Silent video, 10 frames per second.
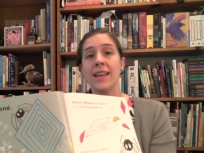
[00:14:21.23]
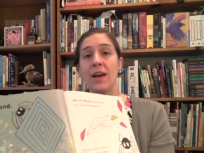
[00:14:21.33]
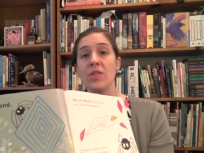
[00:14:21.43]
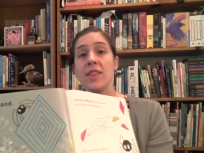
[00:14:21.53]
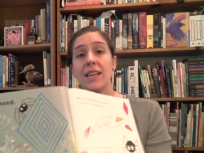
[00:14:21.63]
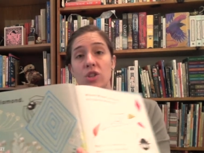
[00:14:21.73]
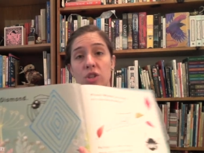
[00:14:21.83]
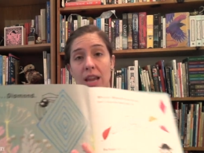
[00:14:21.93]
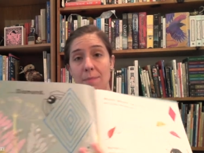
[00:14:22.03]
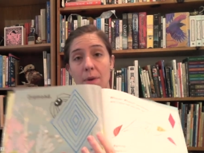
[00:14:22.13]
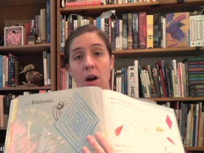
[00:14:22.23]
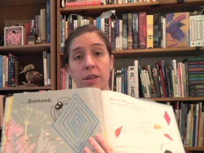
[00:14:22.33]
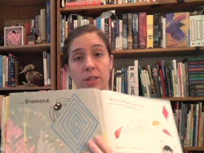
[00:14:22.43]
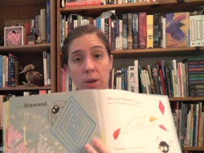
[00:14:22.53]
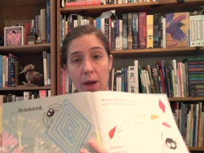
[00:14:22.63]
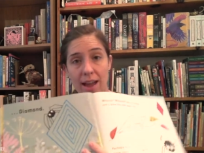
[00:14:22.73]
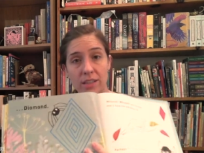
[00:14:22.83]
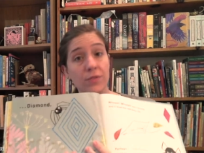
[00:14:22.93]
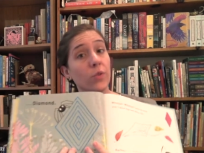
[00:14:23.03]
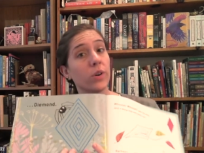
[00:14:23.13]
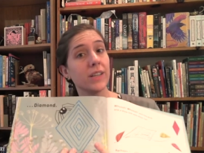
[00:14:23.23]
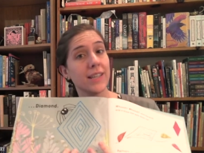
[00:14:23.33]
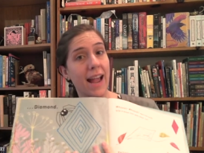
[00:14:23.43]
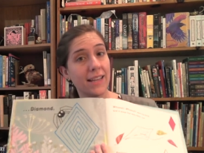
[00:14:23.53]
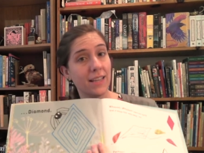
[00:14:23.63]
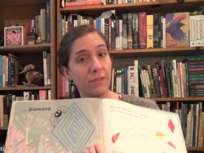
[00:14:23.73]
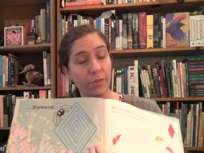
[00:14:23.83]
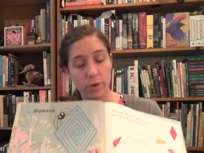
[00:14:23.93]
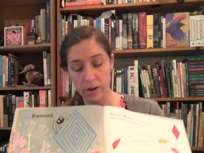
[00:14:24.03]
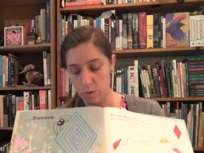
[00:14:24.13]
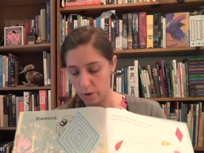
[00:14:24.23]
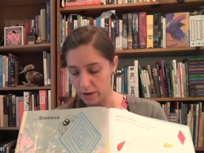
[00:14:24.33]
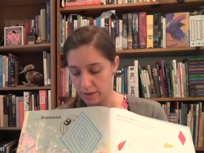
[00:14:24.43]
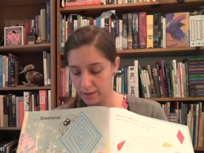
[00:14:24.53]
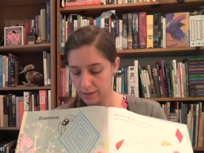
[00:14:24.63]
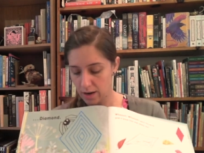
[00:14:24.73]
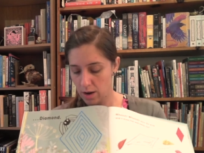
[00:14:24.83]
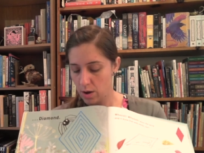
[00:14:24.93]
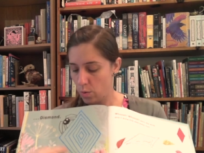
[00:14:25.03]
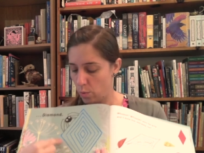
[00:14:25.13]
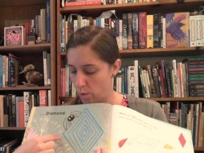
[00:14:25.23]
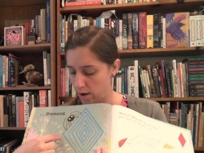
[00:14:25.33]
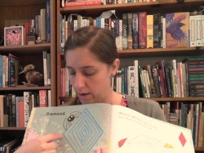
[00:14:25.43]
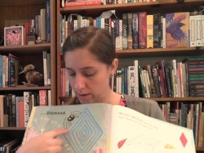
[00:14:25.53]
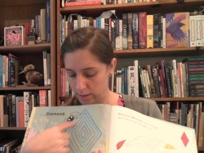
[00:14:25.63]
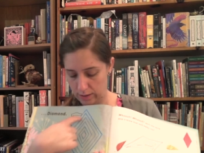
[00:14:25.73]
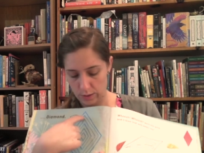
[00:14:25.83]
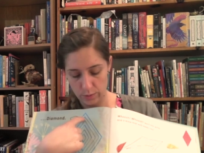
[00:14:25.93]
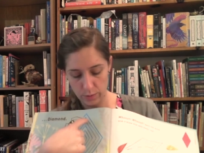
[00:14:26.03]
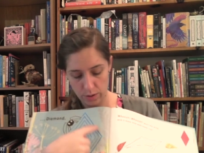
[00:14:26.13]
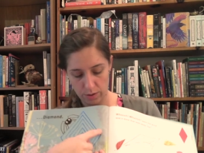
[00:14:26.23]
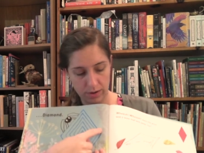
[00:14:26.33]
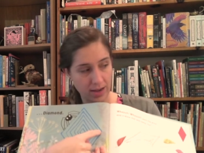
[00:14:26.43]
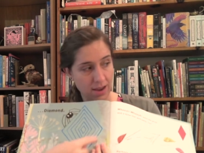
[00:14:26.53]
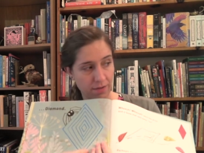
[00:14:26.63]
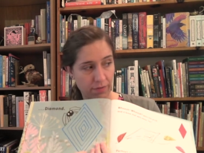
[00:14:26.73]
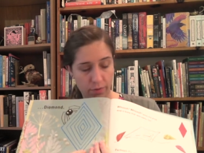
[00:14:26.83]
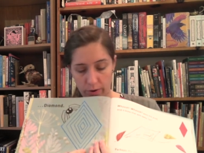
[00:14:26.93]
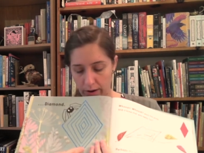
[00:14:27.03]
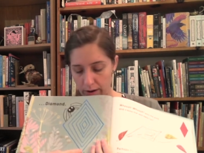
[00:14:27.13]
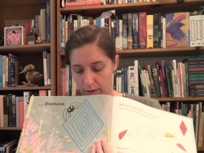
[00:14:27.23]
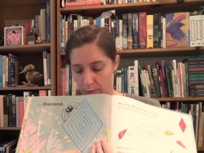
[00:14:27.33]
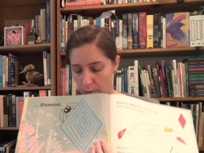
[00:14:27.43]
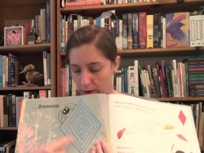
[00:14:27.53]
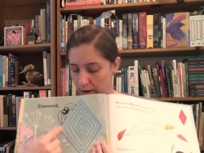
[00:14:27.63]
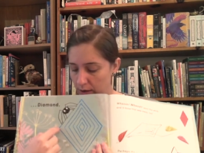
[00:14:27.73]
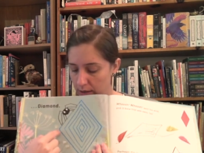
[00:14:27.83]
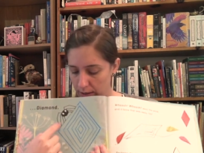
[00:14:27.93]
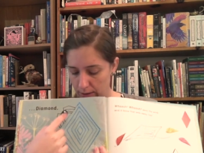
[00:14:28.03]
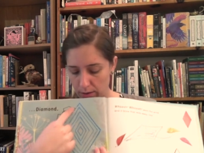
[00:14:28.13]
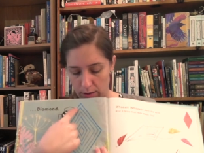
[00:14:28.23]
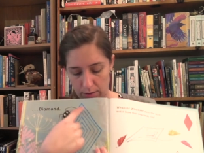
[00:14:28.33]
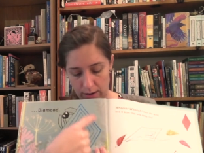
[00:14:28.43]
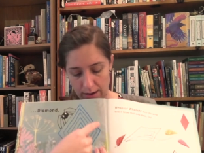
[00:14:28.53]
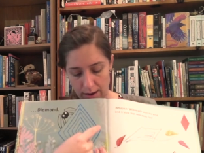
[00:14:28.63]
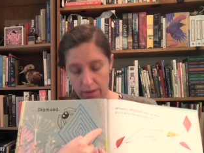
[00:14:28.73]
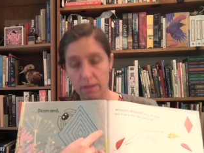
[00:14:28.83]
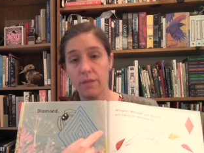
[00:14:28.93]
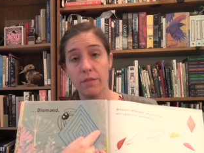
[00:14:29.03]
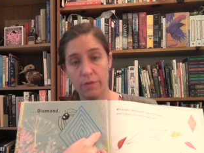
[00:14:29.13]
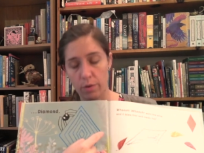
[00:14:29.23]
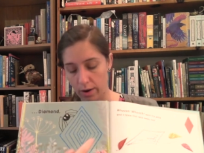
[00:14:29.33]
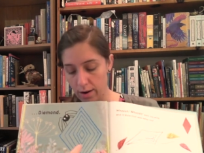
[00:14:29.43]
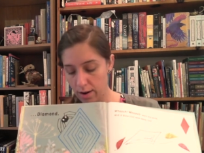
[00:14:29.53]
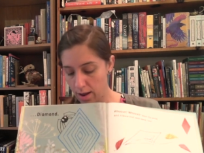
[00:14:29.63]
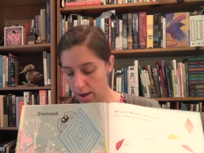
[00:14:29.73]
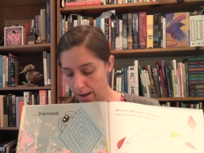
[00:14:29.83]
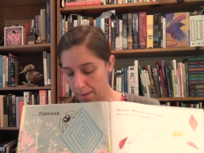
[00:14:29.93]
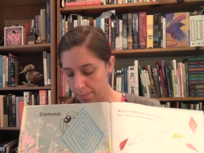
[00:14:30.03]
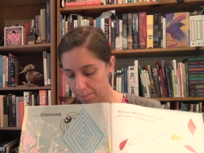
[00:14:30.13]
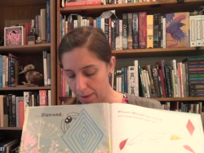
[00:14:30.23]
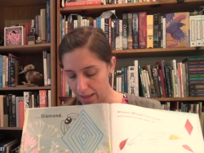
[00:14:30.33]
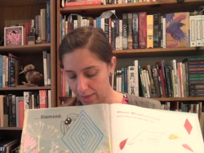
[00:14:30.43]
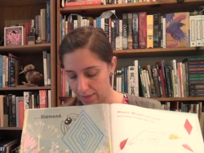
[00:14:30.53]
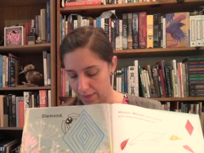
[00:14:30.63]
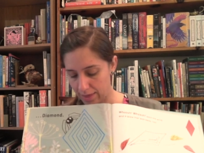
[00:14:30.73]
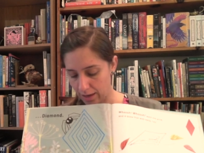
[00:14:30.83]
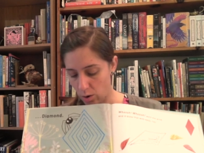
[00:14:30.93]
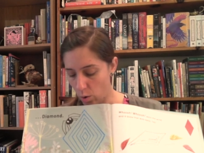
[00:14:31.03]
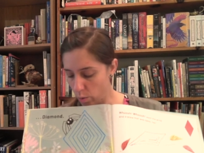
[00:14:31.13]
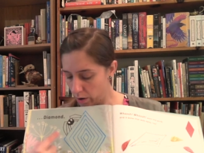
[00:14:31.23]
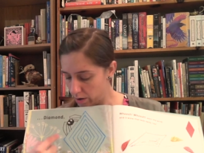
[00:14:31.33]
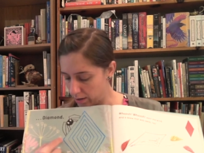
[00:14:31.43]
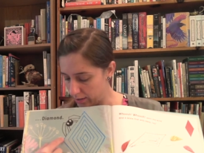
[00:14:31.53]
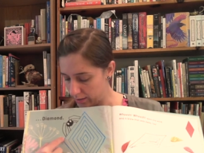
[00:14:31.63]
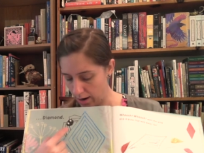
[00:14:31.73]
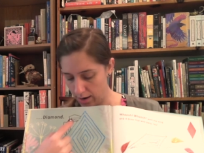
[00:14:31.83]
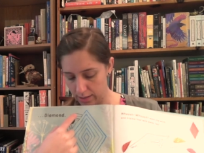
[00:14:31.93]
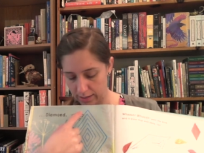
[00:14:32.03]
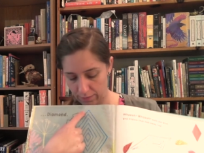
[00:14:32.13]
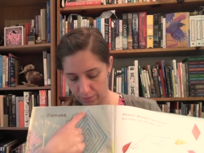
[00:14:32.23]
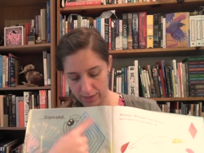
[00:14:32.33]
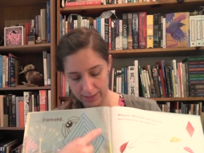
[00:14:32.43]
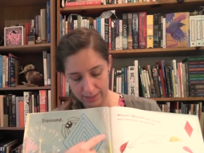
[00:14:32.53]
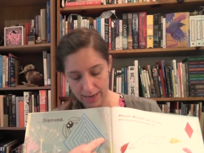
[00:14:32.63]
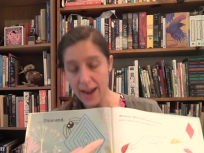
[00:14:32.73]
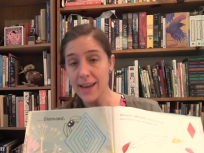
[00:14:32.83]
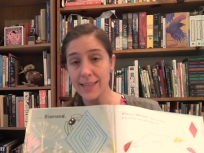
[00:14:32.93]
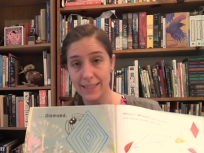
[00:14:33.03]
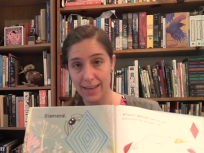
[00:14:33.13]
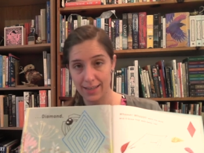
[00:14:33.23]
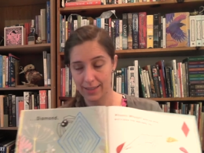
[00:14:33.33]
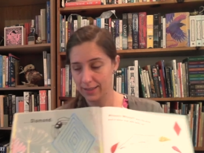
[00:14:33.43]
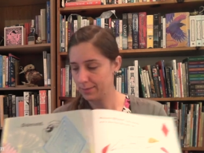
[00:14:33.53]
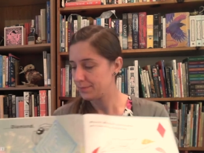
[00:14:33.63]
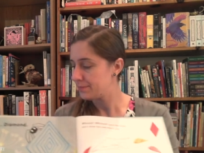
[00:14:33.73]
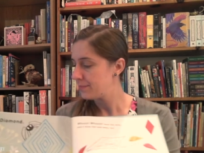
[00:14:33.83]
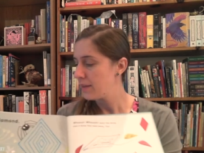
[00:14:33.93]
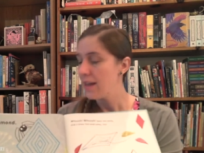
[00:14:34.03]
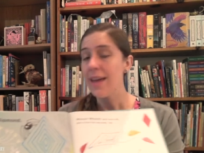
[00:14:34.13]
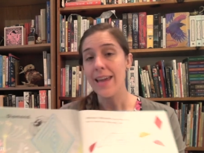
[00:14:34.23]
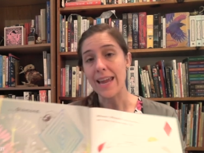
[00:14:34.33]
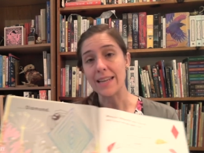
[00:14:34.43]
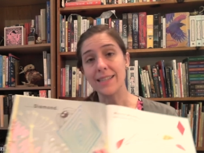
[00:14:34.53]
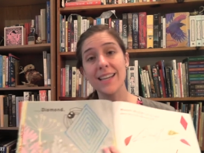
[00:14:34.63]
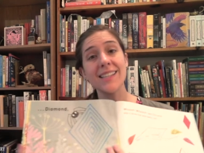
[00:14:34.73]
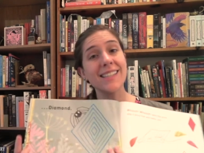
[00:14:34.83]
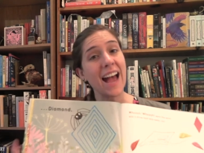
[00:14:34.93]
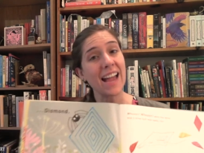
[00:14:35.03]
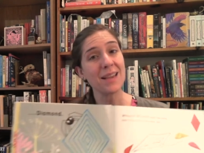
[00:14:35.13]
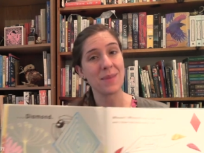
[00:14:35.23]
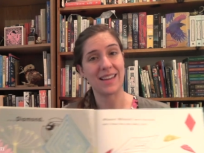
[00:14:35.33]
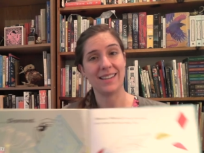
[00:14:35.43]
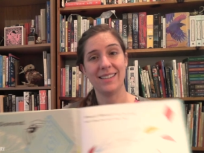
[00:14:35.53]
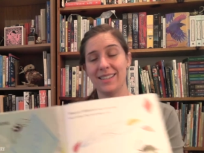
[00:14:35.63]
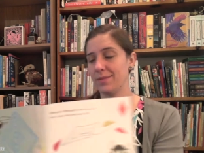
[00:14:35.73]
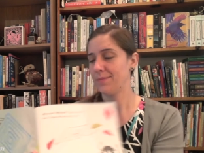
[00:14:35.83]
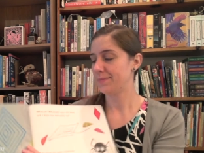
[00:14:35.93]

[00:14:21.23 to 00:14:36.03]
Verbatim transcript: now this shape also has four sides and four corners. One, two, three, four. One, two, three, four. But the corners are different sizes. It's a diamond.